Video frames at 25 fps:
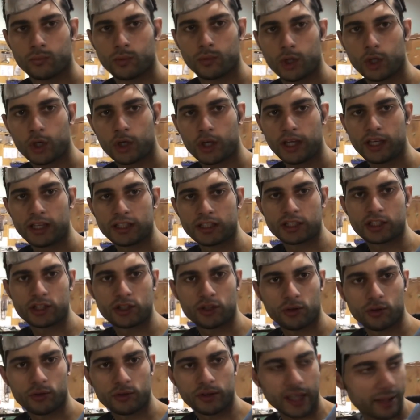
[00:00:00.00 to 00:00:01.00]
Okay,
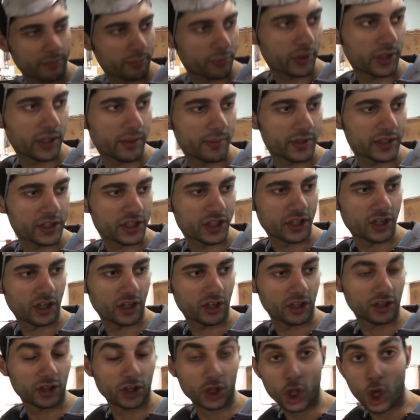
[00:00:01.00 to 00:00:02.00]
so that pretty much
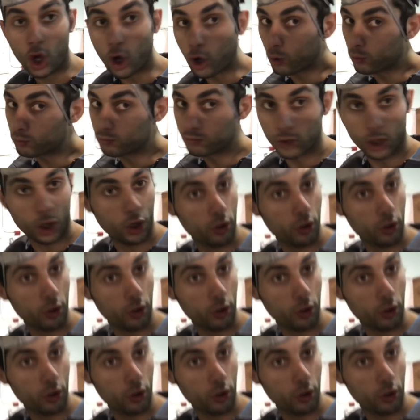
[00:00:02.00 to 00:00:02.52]
no.